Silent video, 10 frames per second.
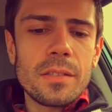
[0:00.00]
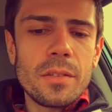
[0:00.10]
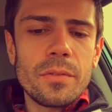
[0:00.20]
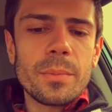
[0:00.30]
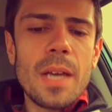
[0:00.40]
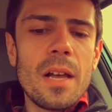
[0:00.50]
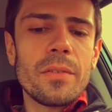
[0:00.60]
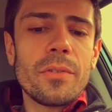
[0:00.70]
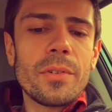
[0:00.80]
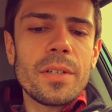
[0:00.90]
So from
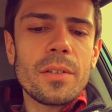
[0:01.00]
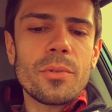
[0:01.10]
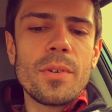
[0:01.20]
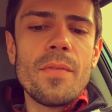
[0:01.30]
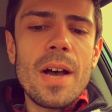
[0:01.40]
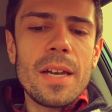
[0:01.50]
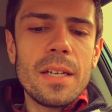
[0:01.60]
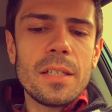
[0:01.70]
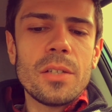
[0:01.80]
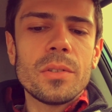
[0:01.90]
California through
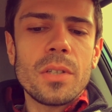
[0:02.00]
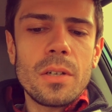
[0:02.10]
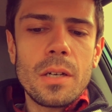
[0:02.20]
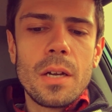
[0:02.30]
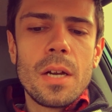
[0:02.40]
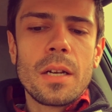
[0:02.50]
Nevada, Utah,